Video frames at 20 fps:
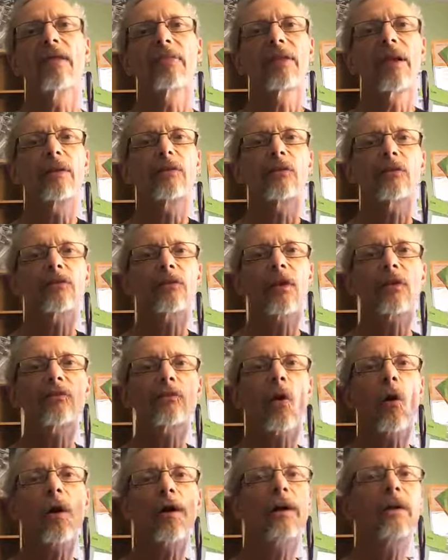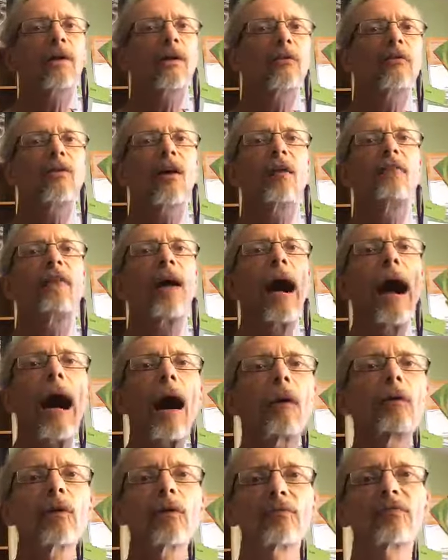then you start talking yourself
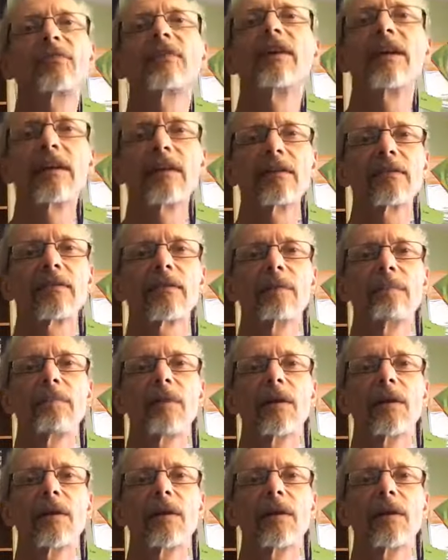out of things.